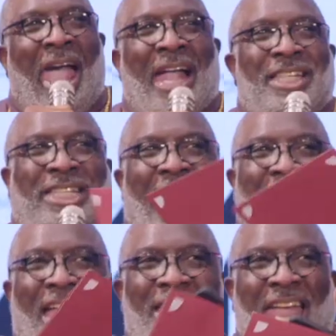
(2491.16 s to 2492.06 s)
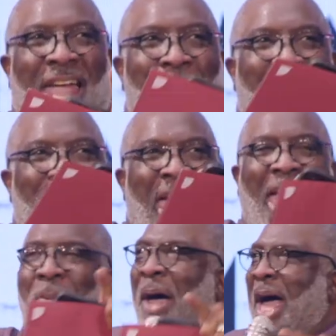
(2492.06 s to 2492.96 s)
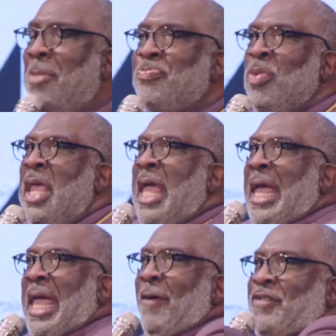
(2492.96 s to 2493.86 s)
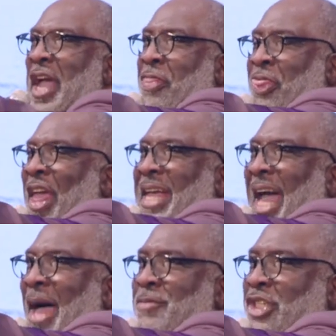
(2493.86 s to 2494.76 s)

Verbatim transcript: and tell a neighbor, neighbor, if you think I'm